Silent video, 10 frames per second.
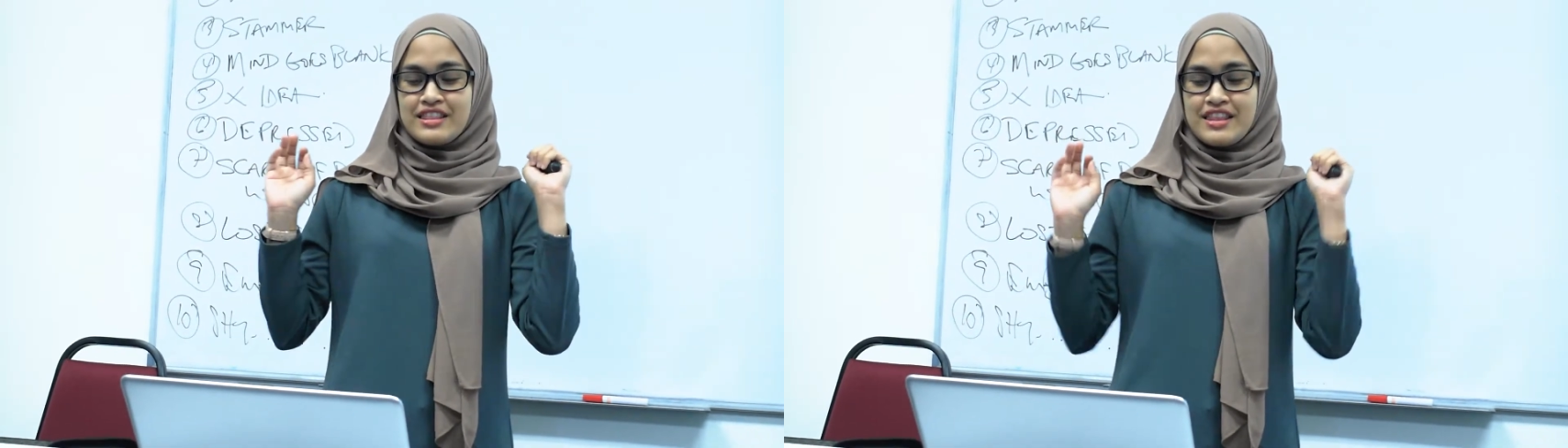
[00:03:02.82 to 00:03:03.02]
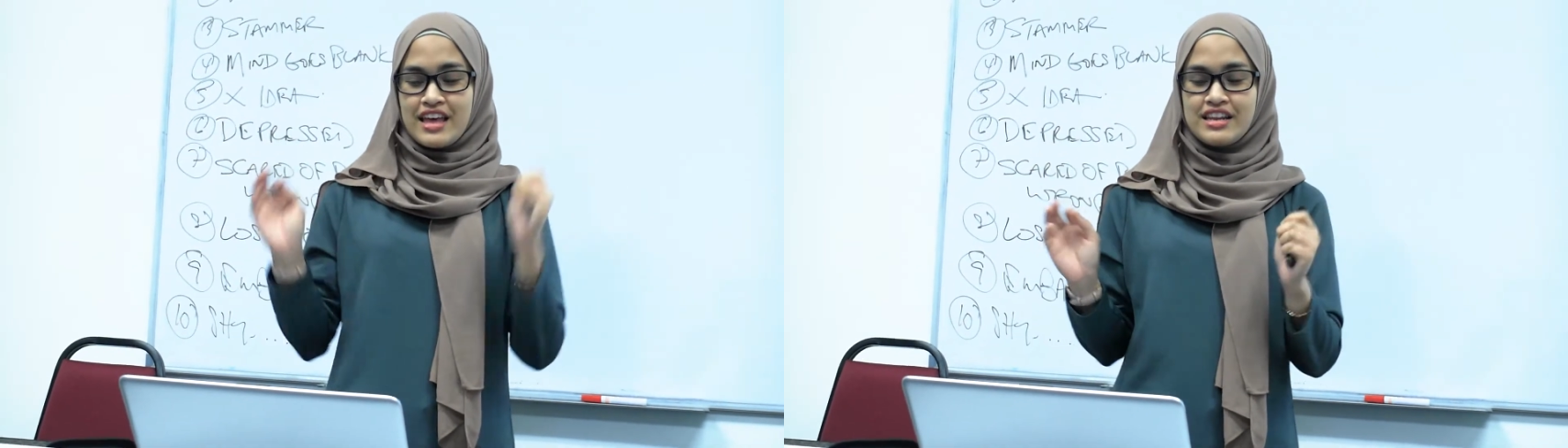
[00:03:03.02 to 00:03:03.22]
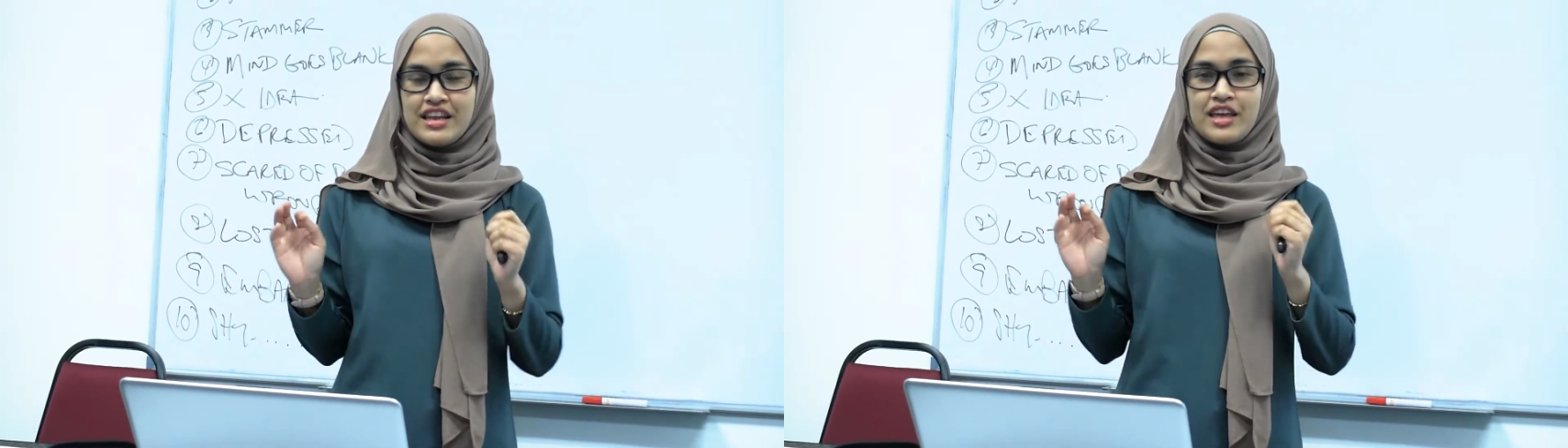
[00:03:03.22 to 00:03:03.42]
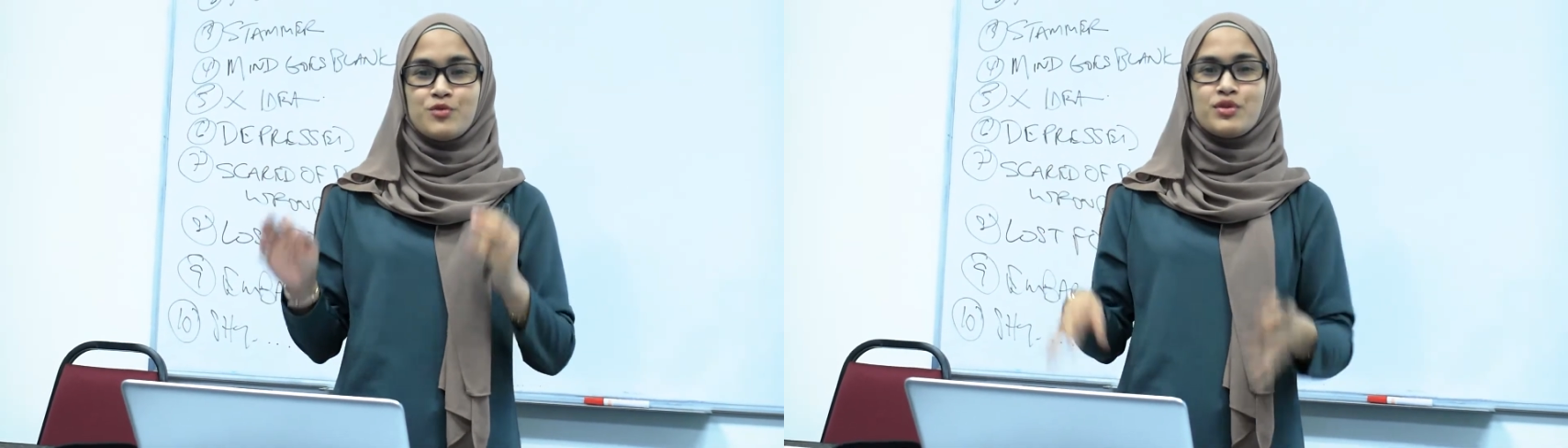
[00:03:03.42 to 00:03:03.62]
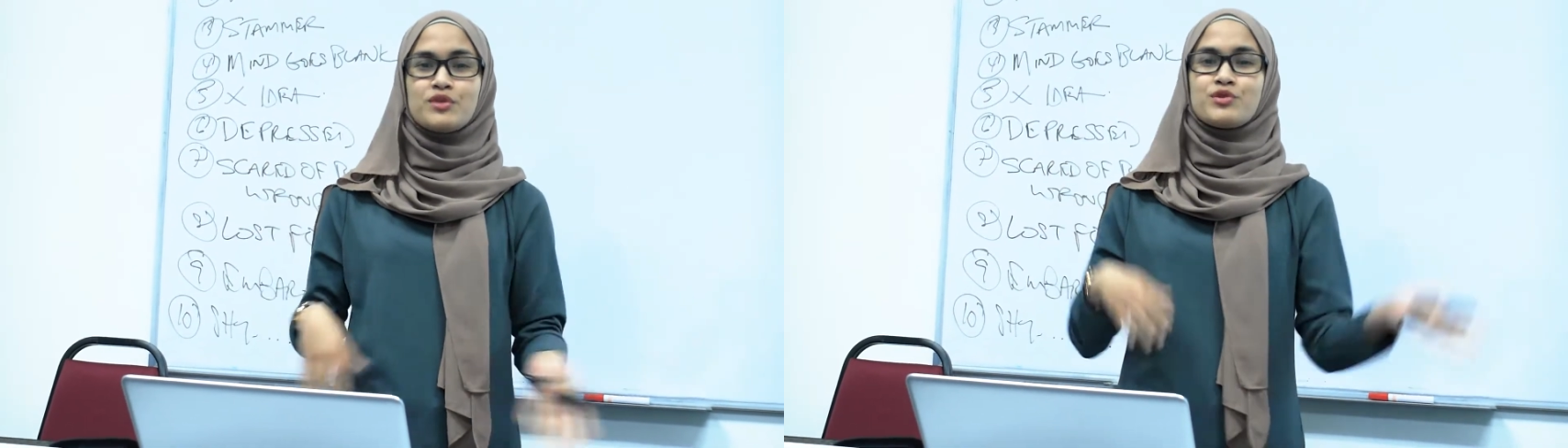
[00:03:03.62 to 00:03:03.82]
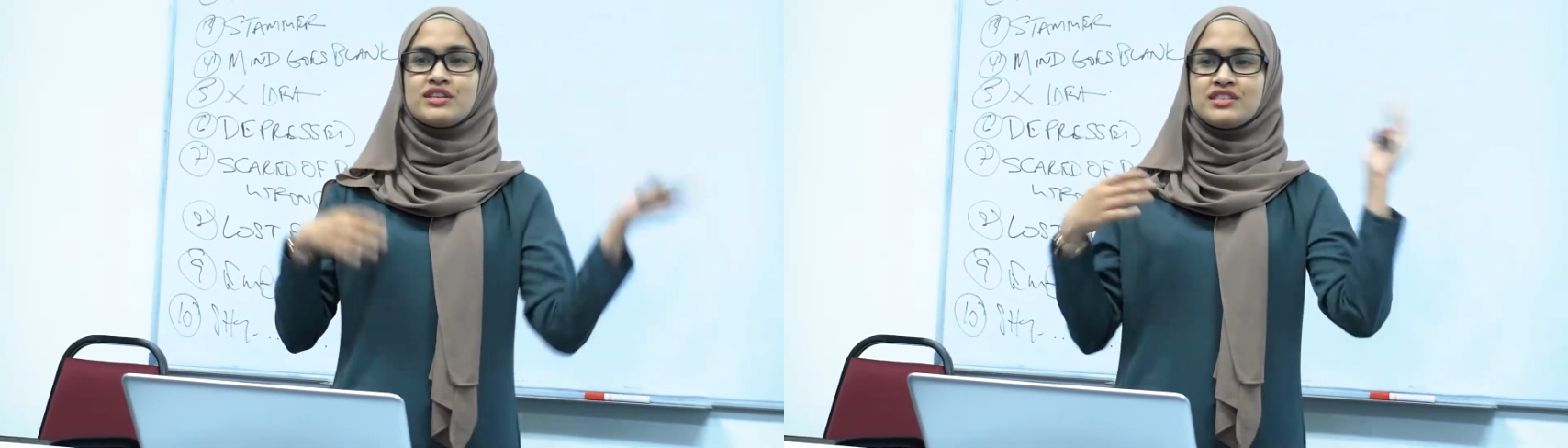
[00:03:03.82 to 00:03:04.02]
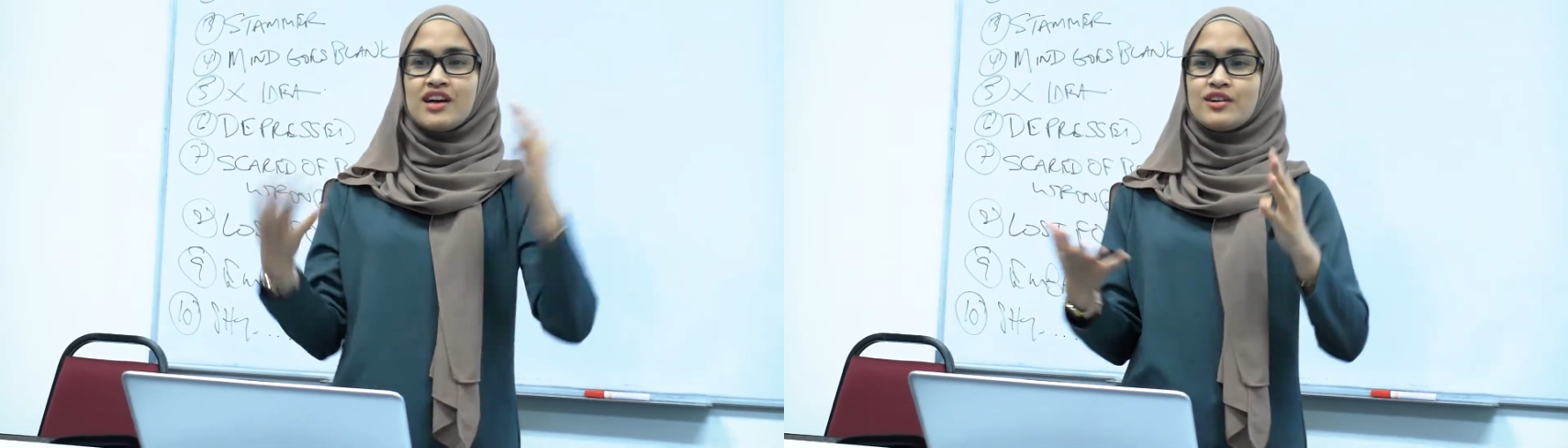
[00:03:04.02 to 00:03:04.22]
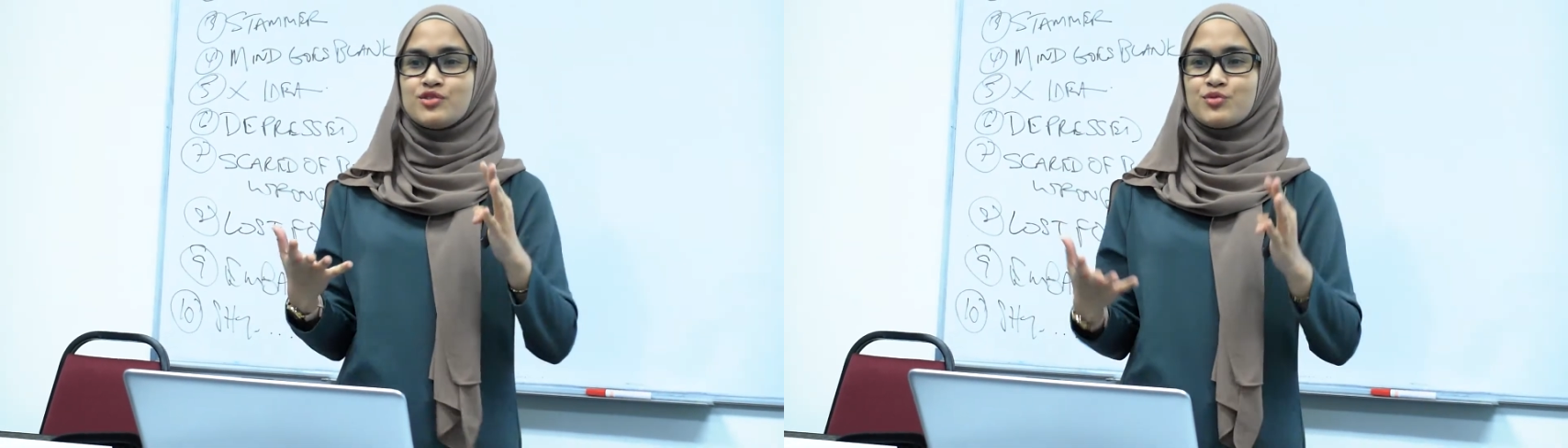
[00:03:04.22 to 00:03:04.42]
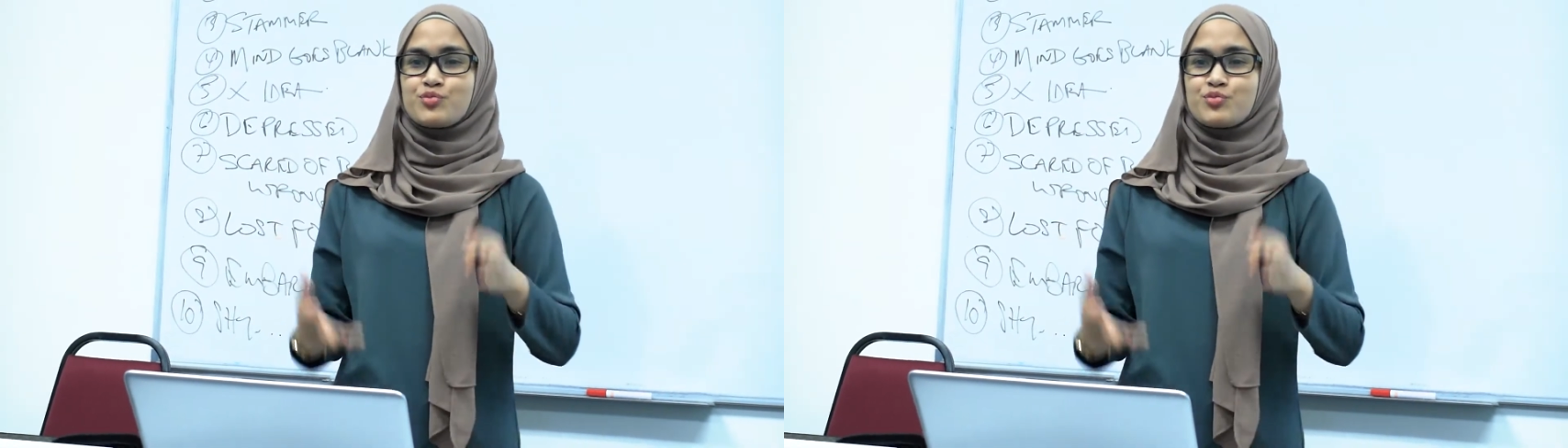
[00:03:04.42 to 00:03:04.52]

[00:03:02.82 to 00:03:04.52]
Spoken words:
then it will result to